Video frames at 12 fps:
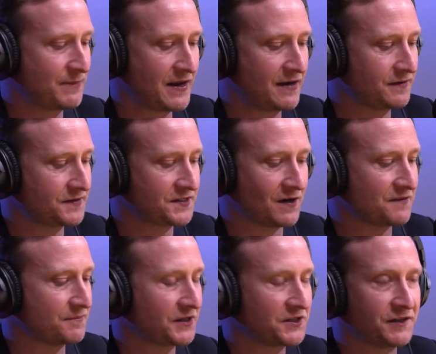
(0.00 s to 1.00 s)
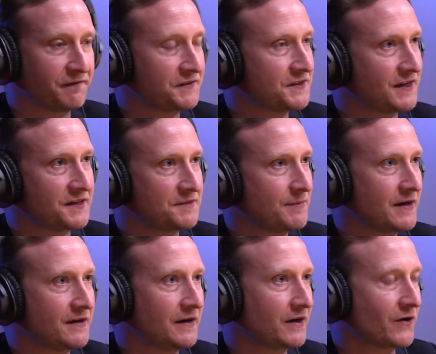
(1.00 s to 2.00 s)
been seismic shifts. It's
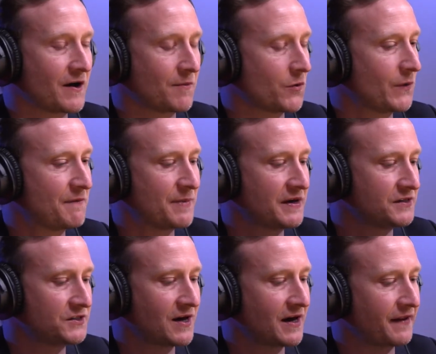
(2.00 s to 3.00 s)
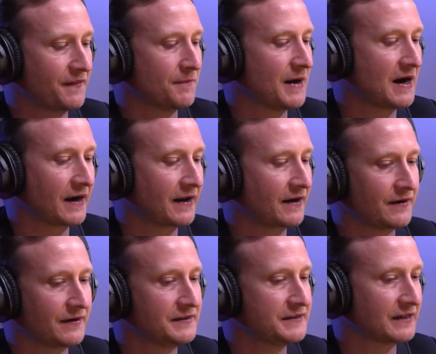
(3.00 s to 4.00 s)
been incredible. We've been tracking the market,
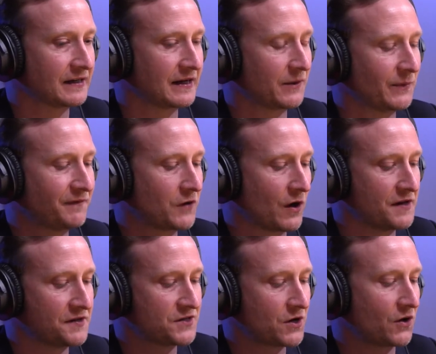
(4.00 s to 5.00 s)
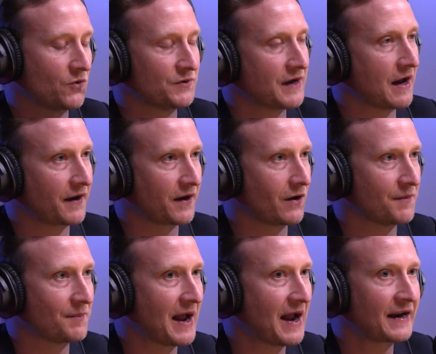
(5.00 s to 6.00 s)
and uh, and we've got historical data going
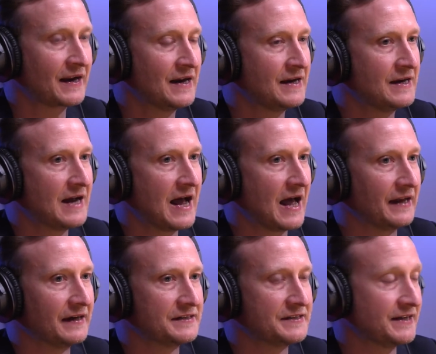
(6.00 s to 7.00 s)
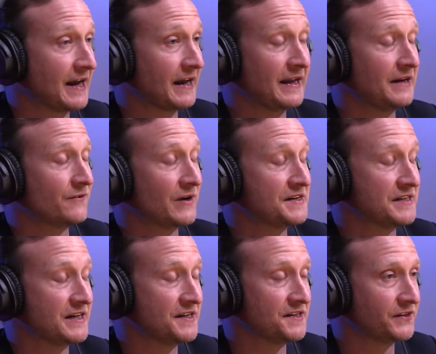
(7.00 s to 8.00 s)
back and yeah, in
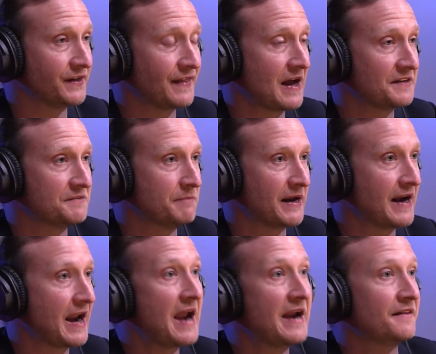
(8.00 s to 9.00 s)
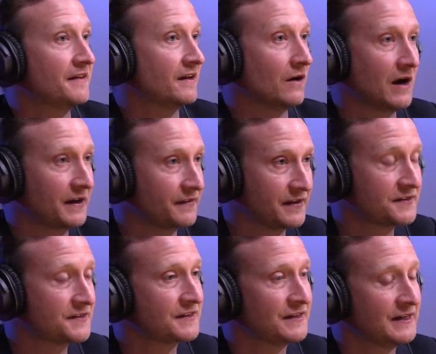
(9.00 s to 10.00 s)
recent history, there hasn't been anything like
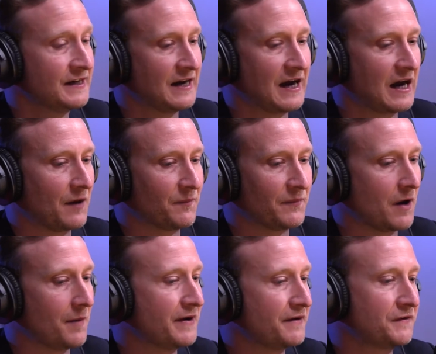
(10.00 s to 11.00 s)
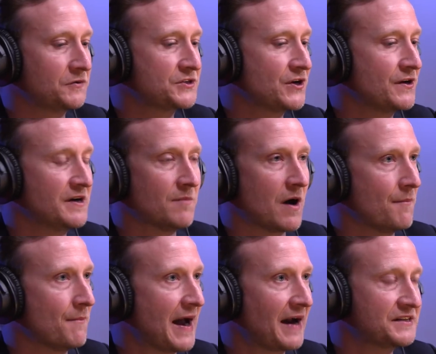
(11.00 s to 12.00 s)
this. Um, I mean, if you turn your
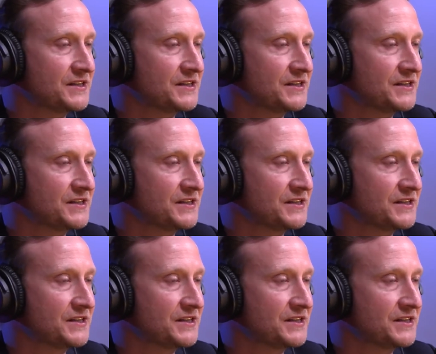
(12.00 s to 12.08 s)
mind back